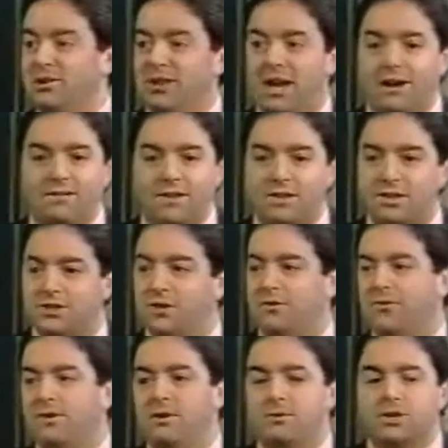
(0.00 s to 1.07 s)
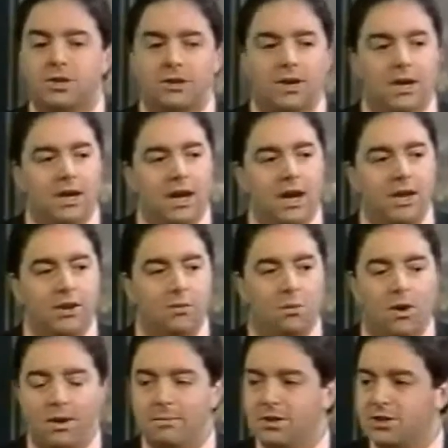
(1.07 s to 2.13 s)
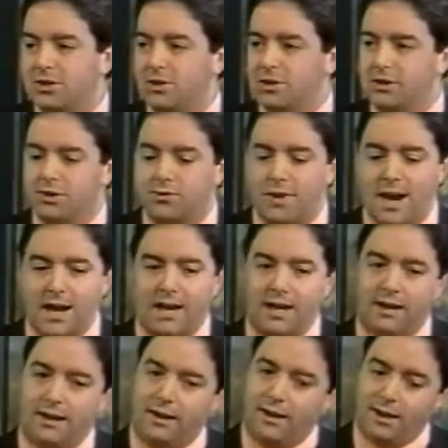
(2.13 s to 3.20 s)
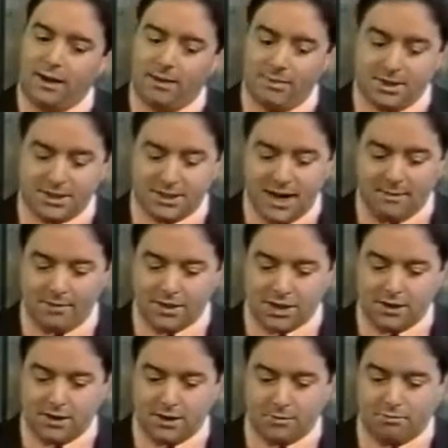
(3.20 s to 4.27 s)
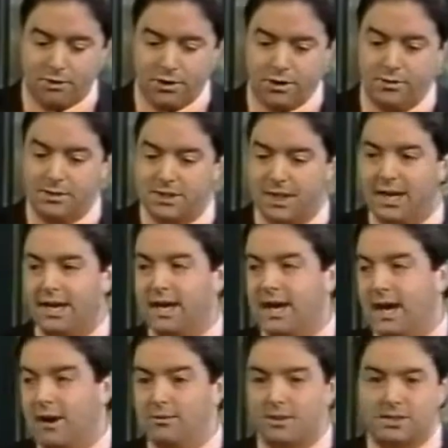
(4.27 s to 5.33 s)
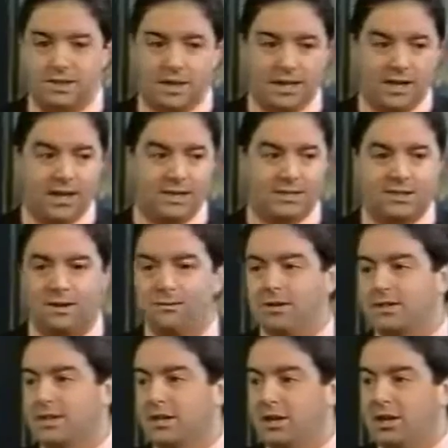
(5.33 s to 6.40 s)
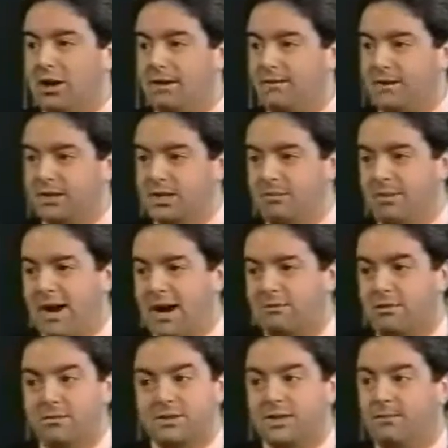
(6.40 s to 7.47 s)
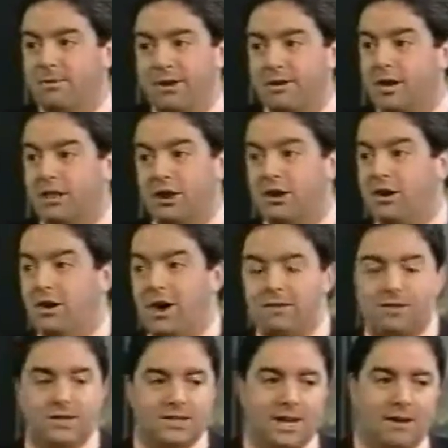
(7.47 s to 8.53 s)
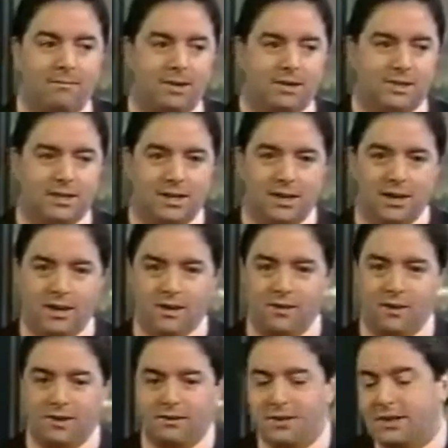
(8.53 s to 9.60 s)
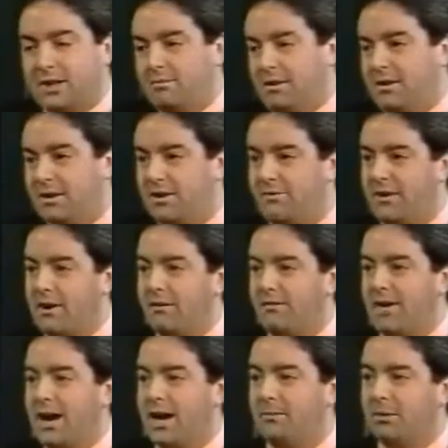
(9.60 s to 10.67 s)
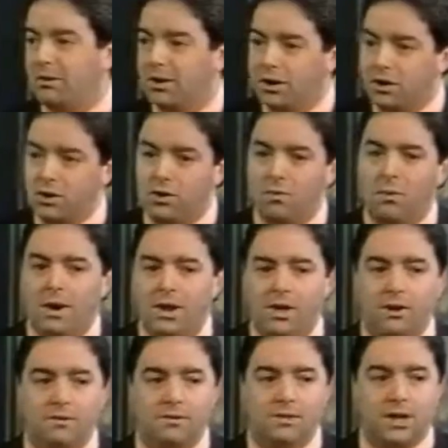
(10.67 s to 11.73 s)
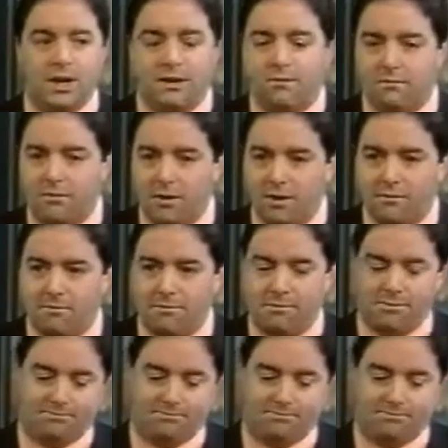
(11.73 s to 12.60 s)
your life. This is your future. And you want to be sure that you're tracking it. I mean, statements that are produced in-house in someone's little office in the back room somewhere, not the statements that, that, can be, that are verifiable. You want to use a, a